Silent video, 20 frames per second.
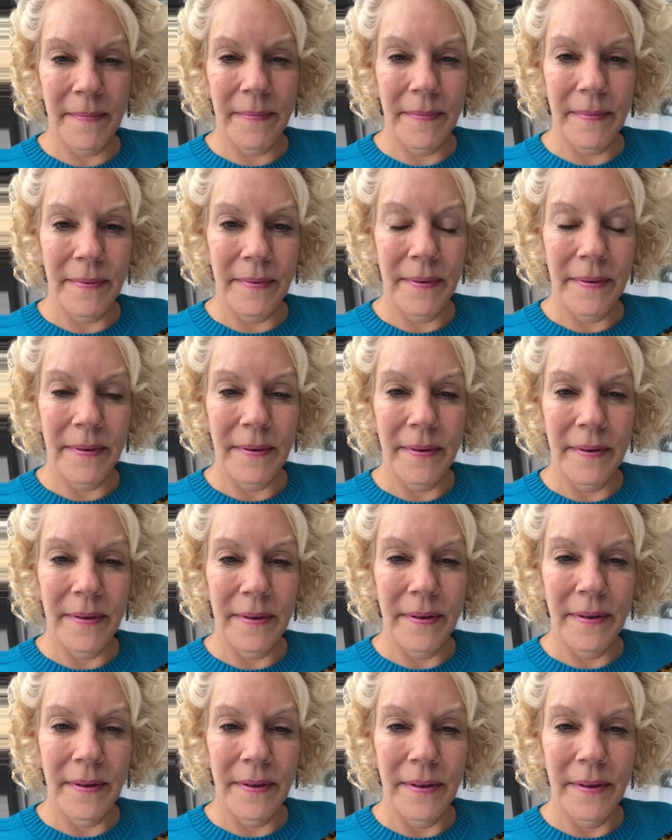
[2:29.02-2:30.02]

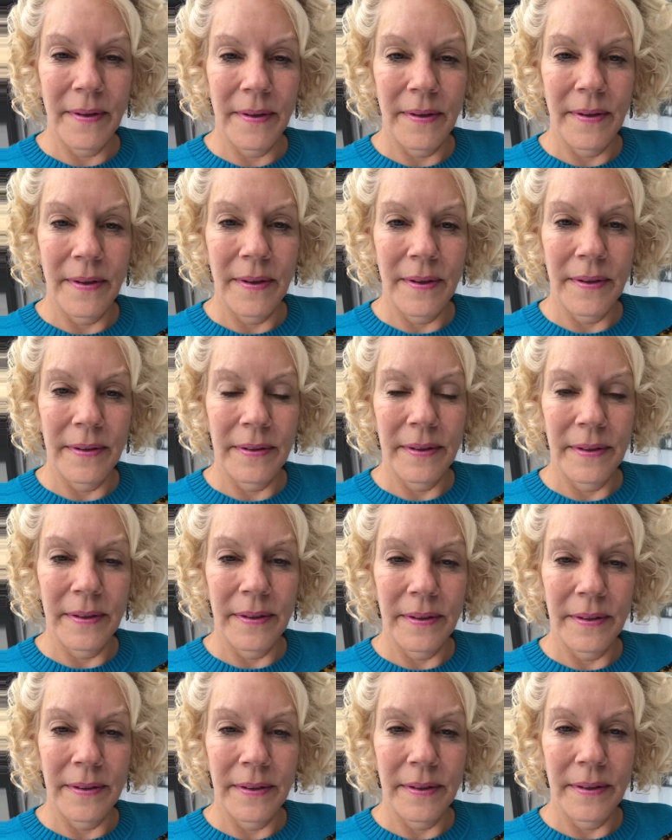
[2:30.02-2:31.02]

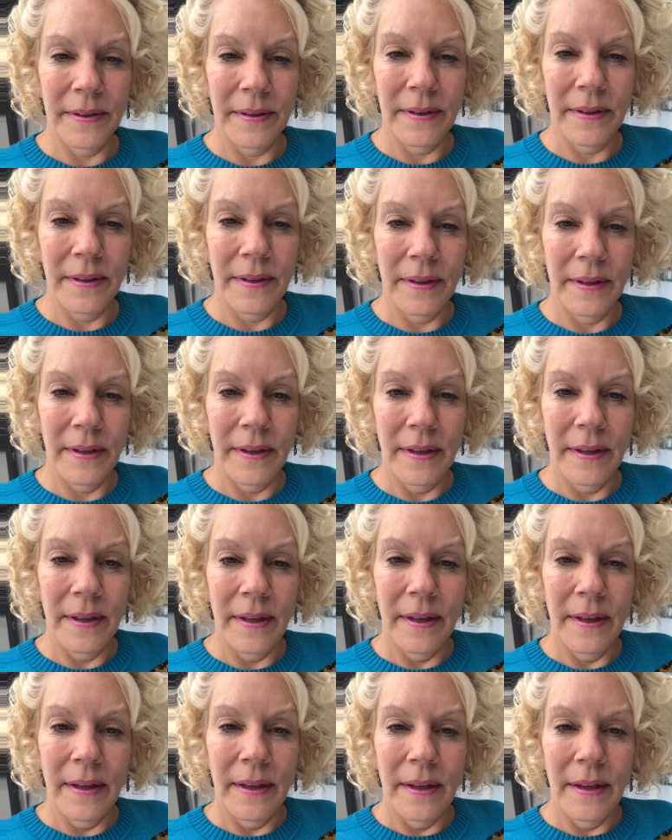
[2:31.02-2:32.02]

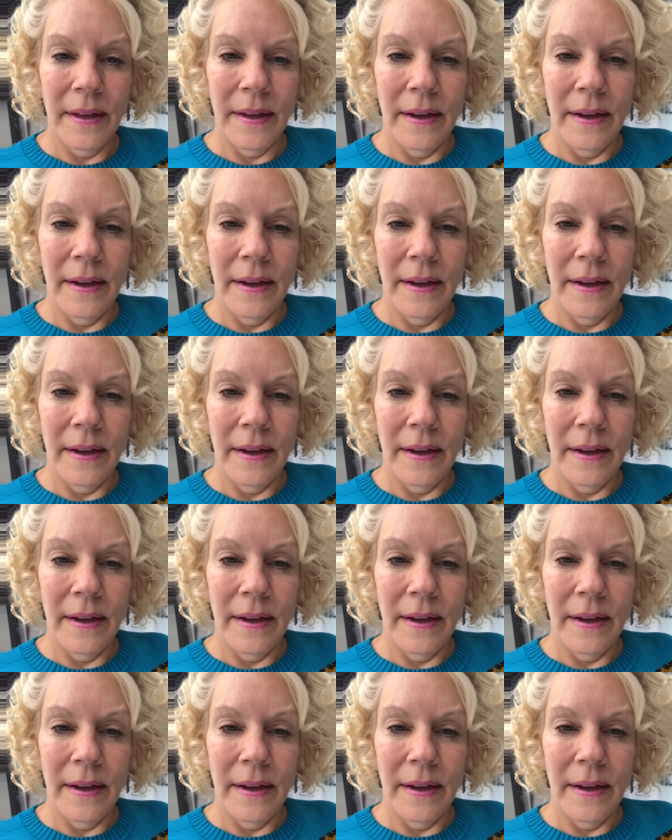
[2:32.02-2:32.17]
[no speech]